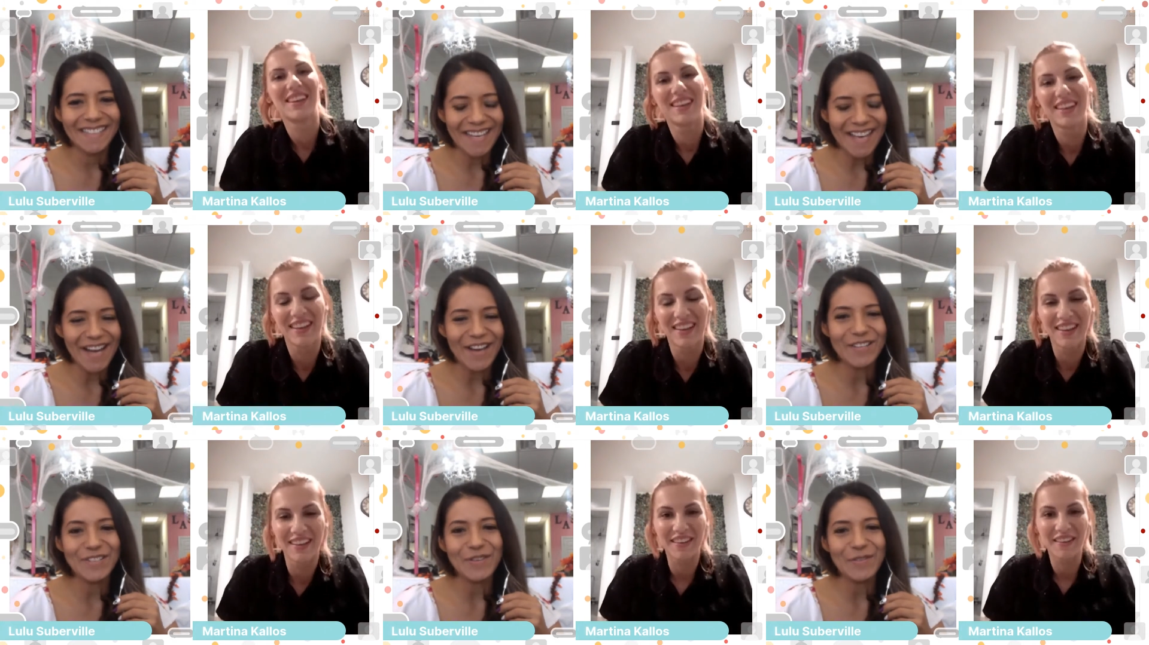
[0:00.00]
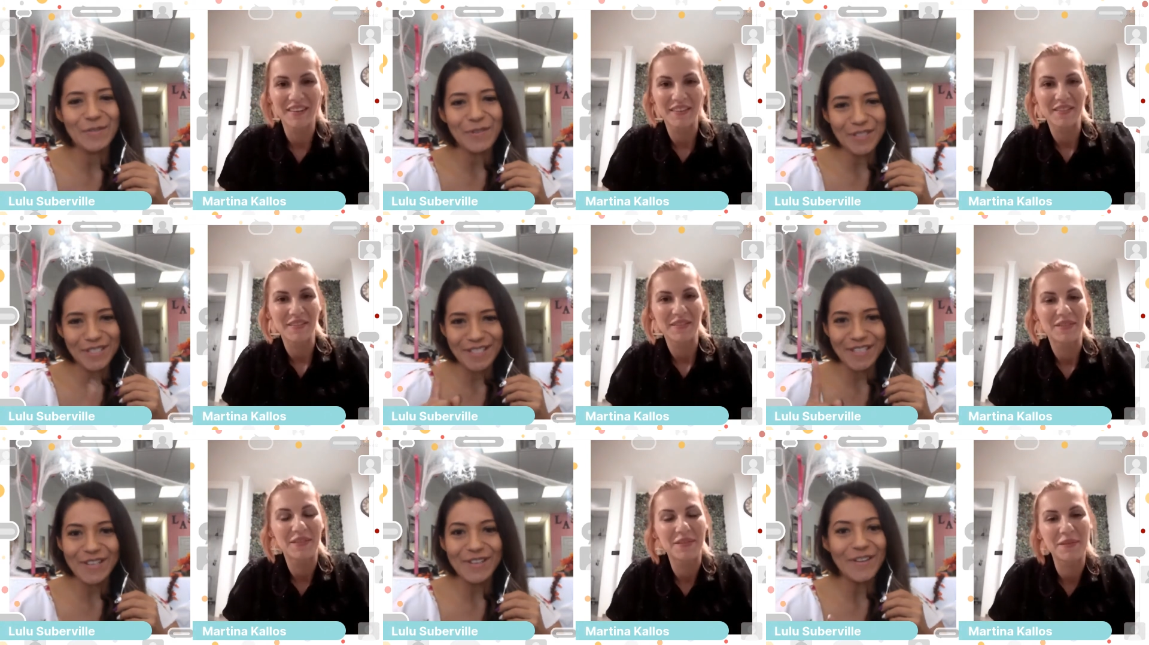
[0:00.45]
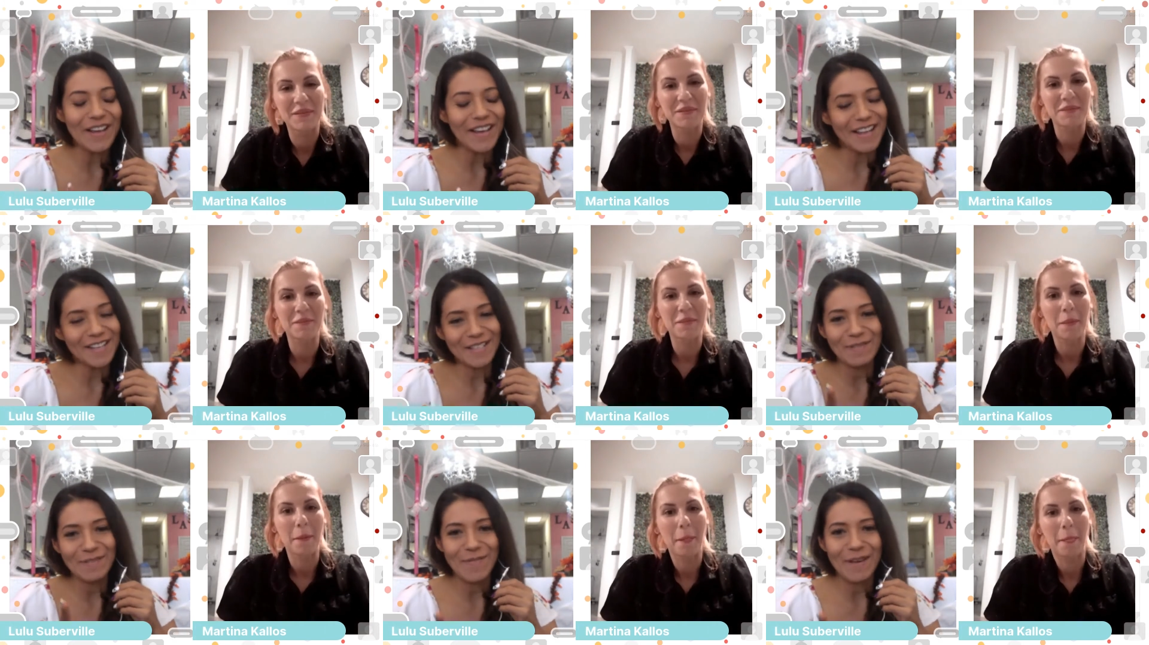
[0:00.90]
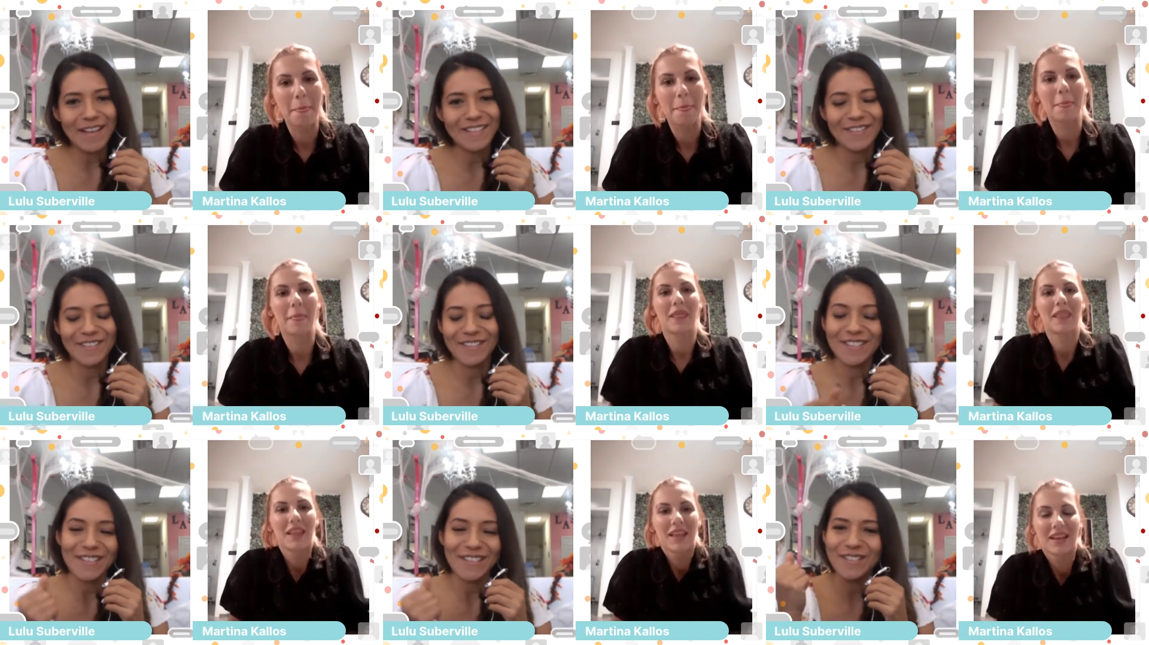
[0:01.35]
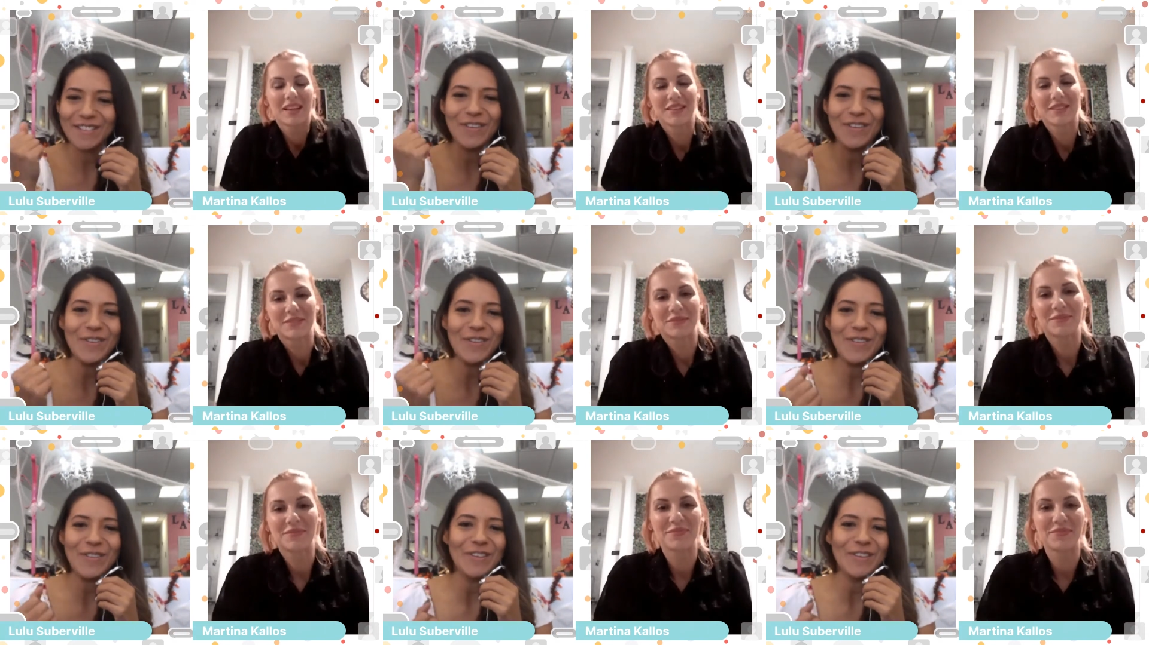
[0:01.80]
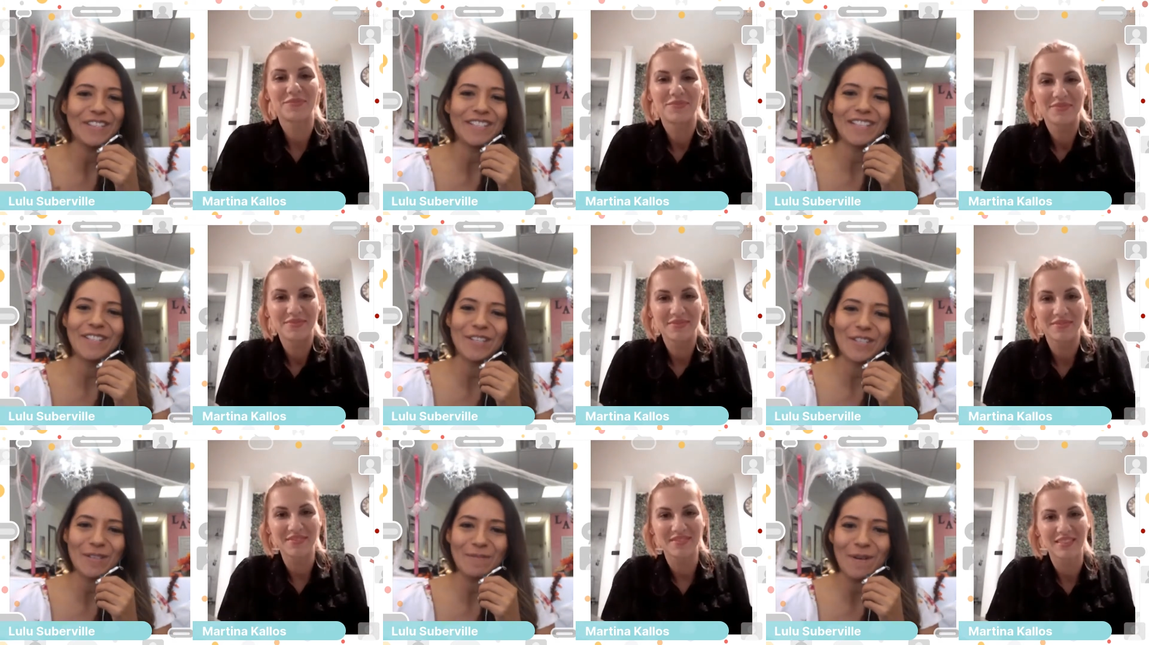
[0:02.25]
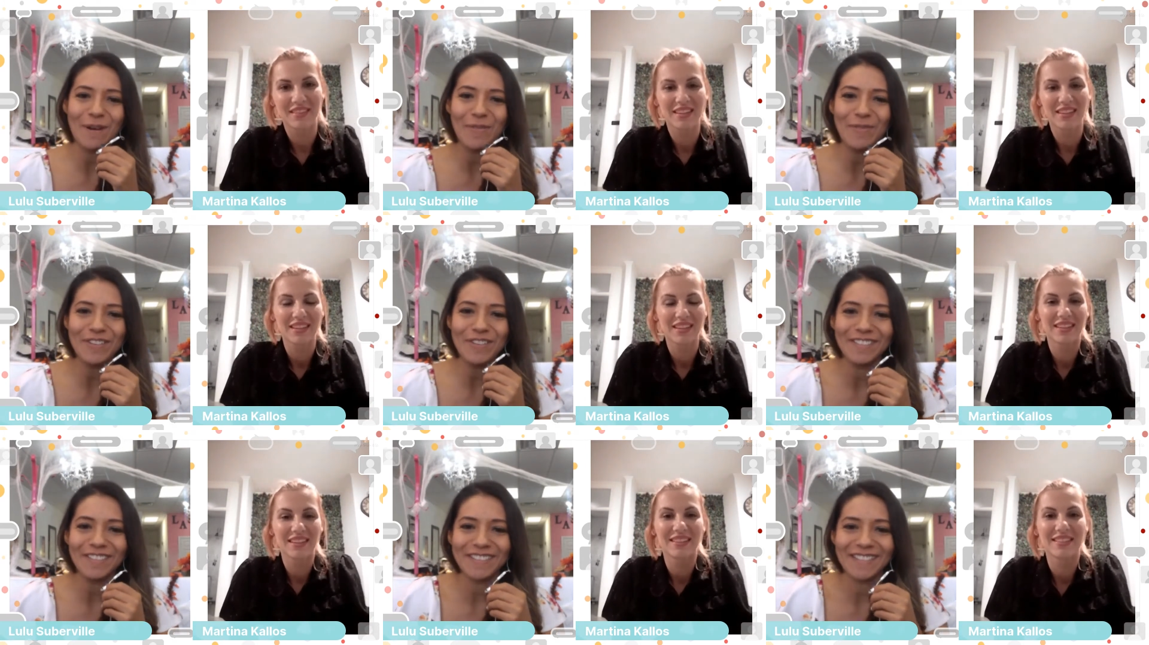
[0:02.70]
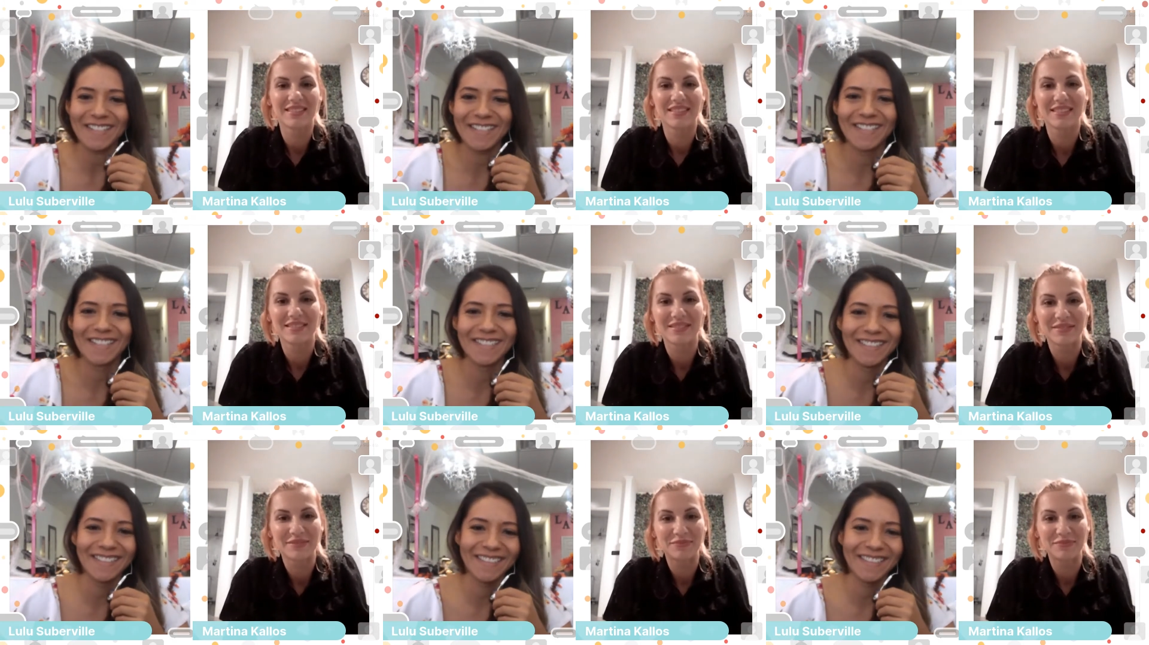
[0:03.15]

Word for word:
Speaker 1: Yeah, so we'll see you, I guess, in Mexico. This is so cool. It's such a small world.